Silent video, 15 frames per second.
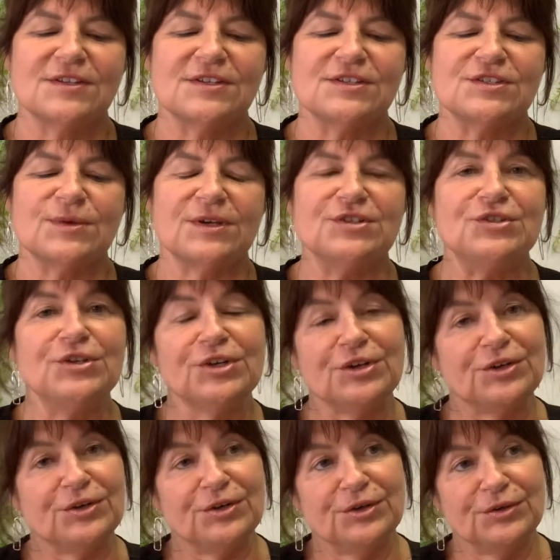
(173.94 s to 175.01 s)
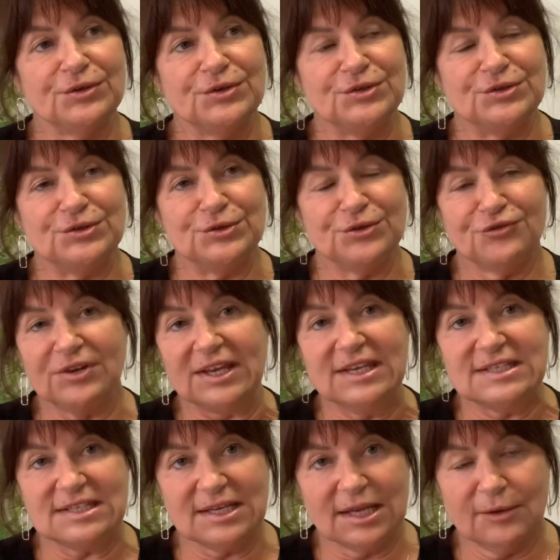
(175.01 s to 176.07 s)
So I took her to the
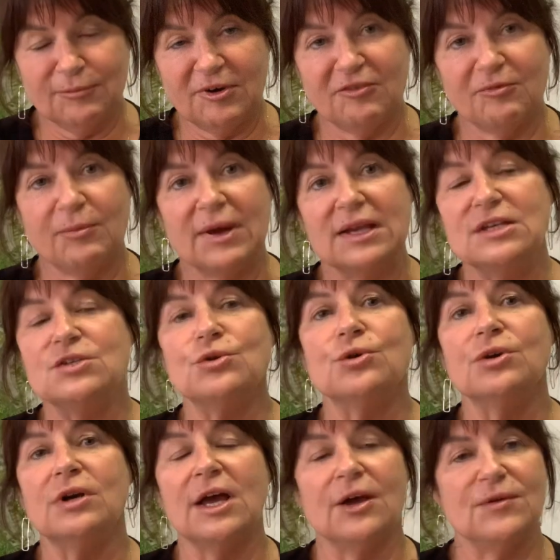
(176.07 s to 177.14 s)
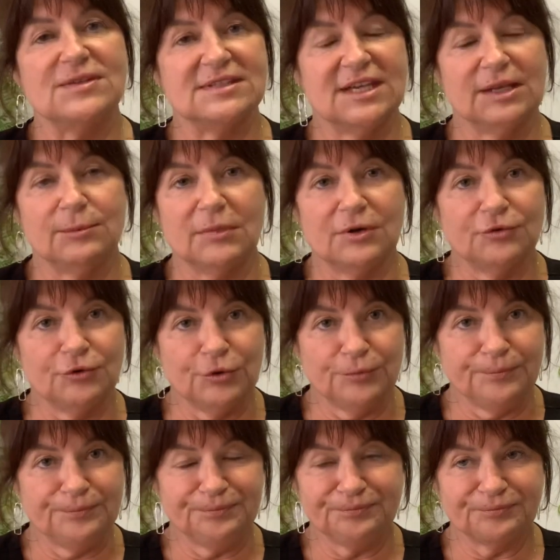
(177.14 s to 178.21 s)
writing above my door outside my
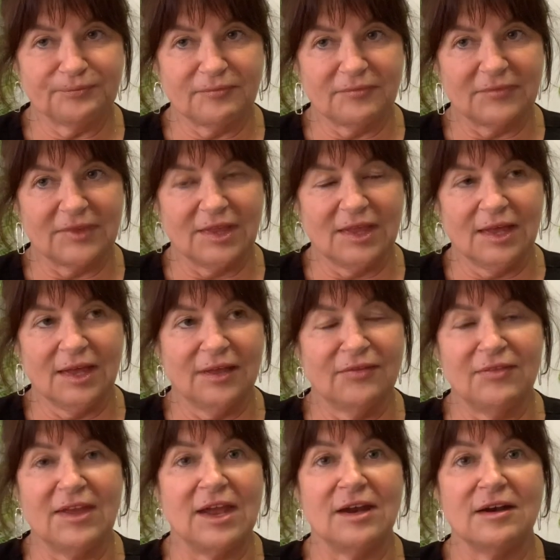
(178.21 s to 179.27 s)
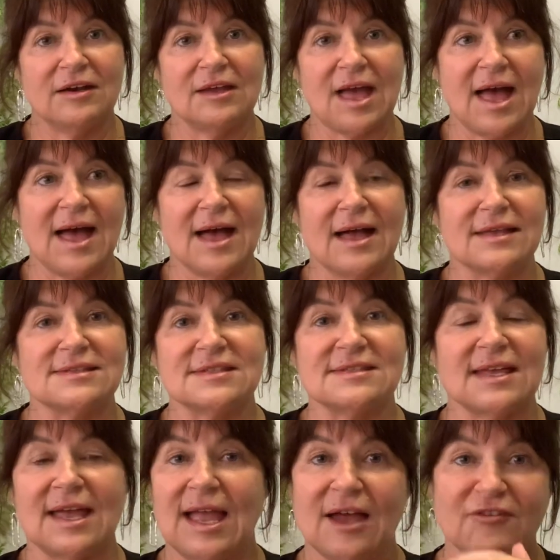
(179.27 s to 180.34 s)
room. And there it has, as
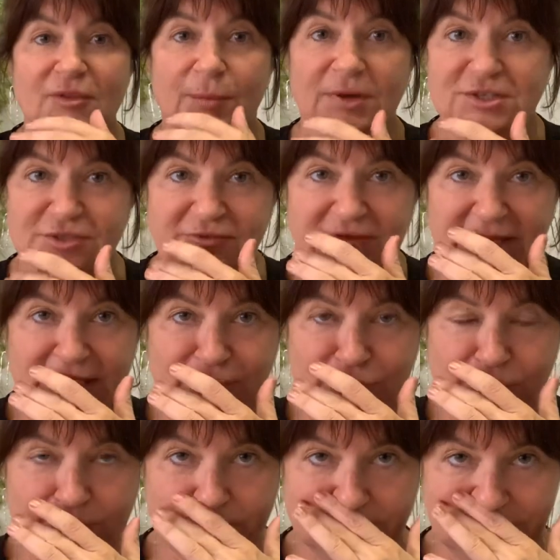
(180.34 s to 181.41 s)
I have, the butterfly room.